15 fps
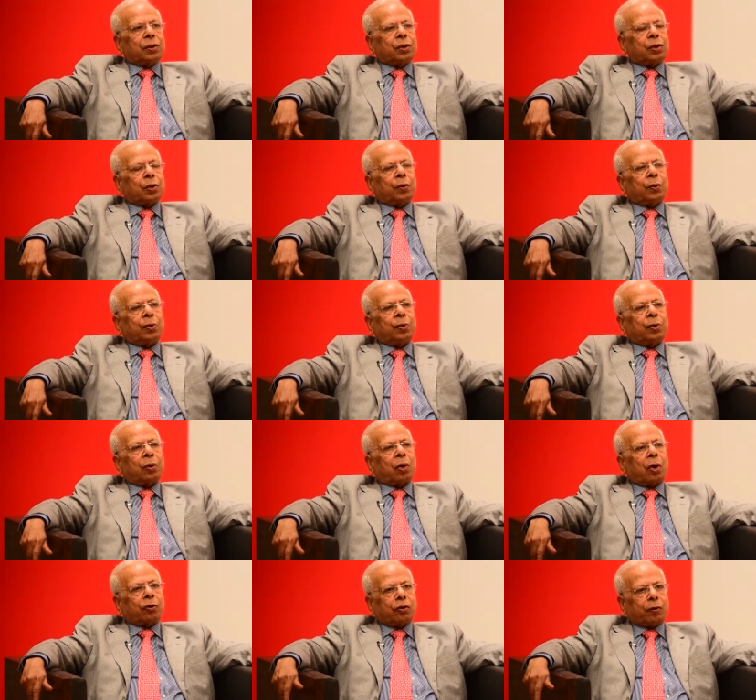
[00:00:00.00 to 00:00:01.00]
to
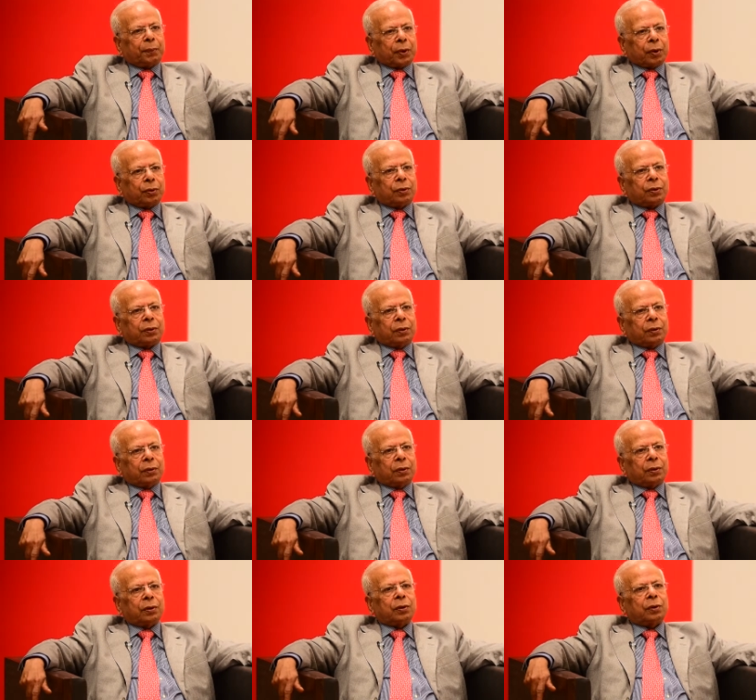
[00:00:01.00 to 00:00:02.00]
contribute
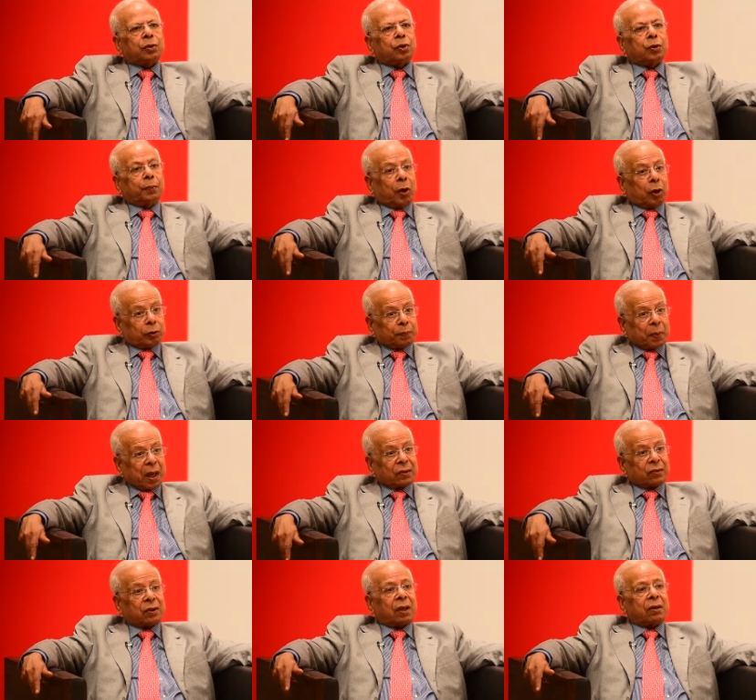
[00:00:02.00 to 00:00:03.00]
to both
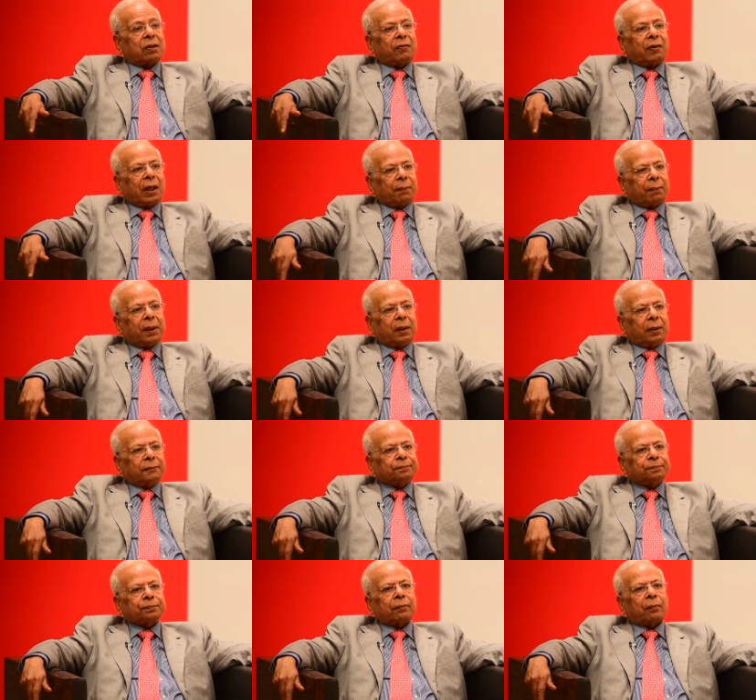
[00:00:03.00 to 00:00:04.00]
Pakistan's development
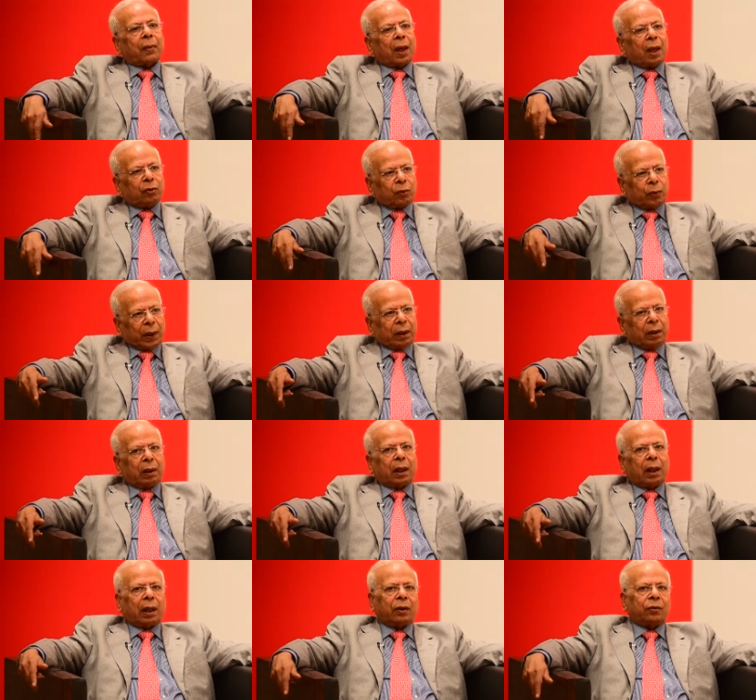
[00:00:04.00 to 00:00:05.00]
as well
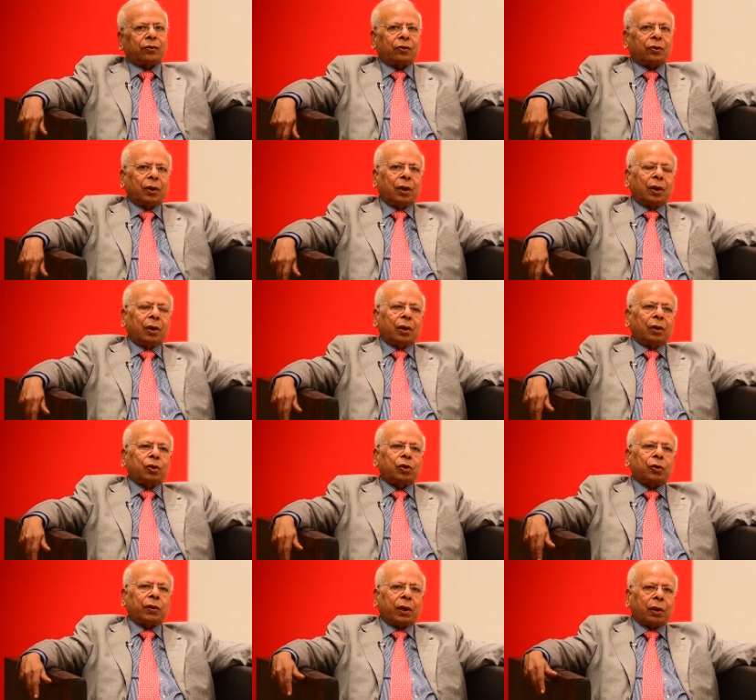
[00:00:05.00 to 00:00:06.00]
as
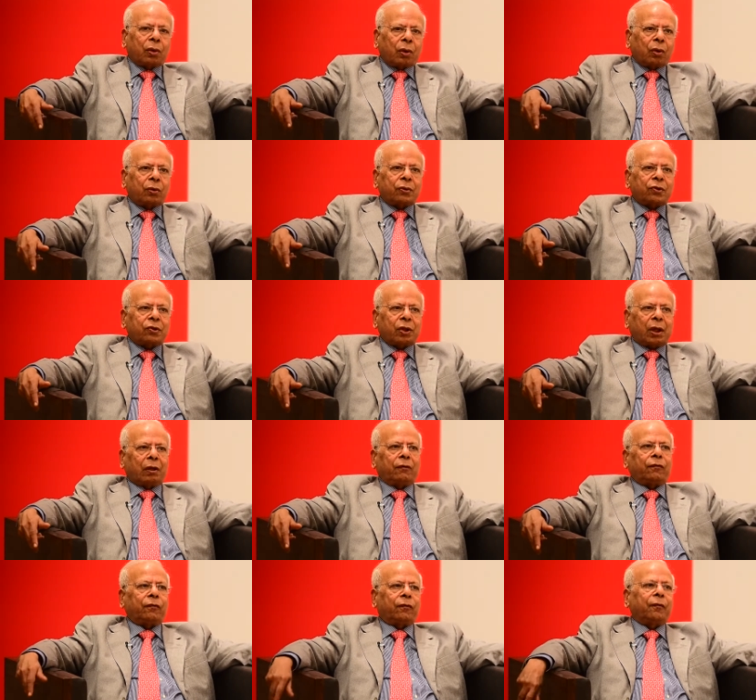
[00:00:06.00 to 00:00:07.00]
to their own
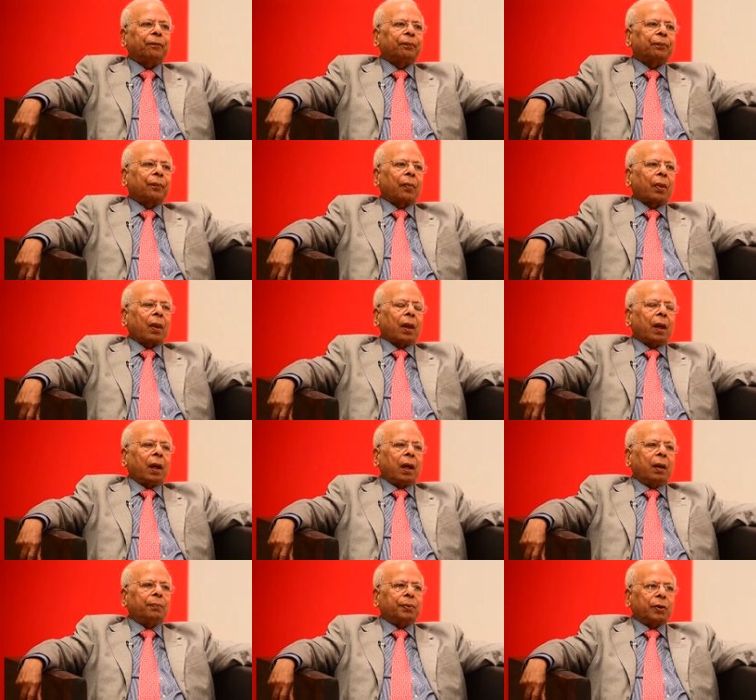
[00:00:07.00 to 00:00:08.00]

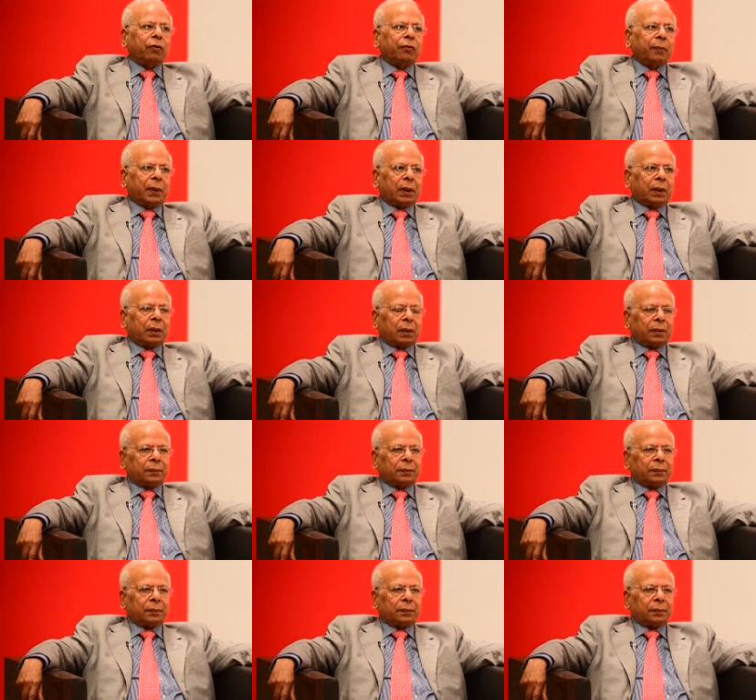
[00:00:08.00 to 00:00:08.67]
self-improvement.